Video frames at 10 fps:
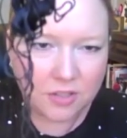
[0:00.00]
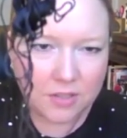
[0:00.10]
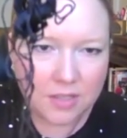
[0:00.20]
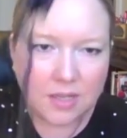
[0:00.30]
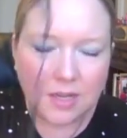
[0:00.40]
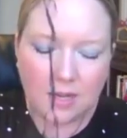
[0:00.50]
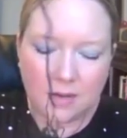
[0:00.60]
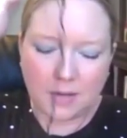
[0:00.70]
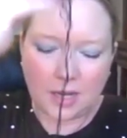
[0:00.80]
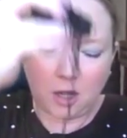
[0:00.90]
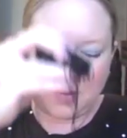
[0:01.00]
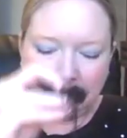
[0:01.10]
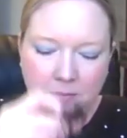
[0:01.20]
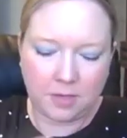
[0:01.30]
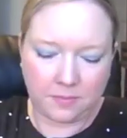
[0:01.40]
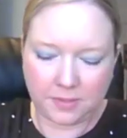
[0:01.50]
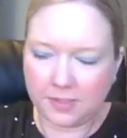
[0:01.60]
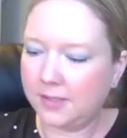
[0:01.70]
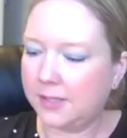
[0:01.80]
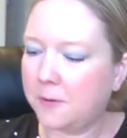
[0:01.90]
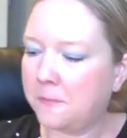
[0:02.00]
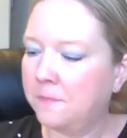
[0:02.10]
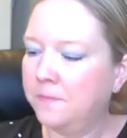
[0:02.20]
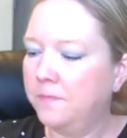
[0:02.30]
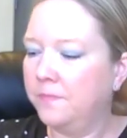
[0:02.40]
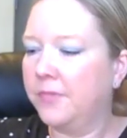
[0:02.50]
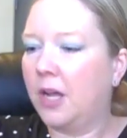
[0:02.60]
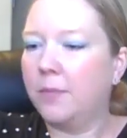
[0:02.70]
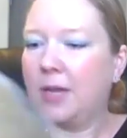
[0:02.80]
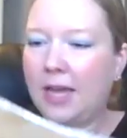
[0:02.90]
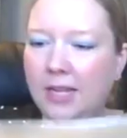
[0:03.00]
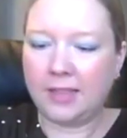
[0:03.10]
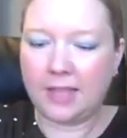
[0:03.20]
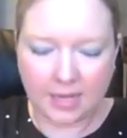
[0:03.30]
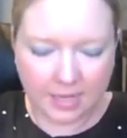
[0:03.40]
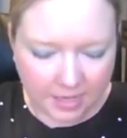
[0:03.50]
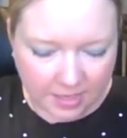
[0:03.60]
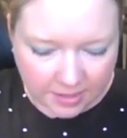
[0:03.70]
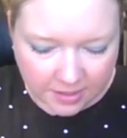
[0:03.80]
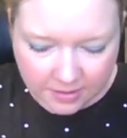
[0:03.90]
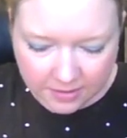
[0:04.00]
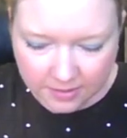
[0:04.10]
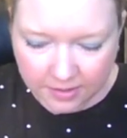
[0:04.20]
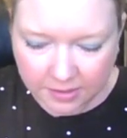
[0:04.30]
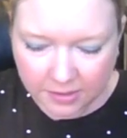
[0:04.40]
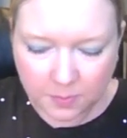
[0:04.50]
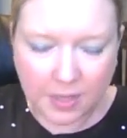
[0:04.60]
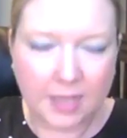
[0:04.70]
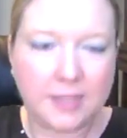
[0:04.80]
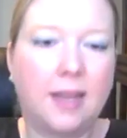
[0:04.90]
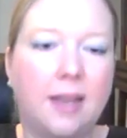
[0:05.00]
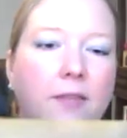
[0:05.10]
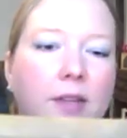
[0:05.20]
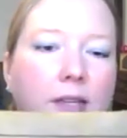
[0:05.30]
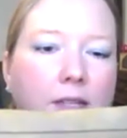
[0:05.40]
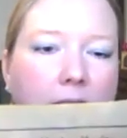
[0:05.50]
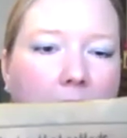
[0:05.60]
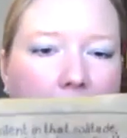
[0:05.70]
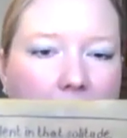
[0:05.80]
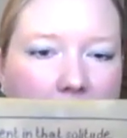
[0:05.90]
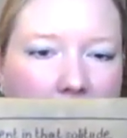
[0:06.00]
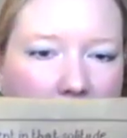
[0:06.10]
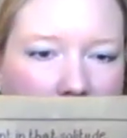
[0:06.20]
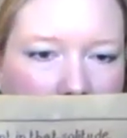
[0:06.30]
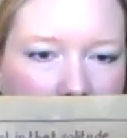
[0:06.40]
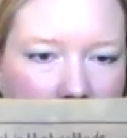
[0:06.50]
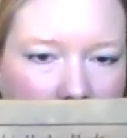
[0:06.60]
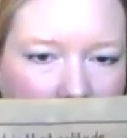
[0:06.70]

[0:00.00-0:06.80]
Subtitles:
to it, by Almond M&Ms. So I'll be adding that in spots. I haven't decided exactly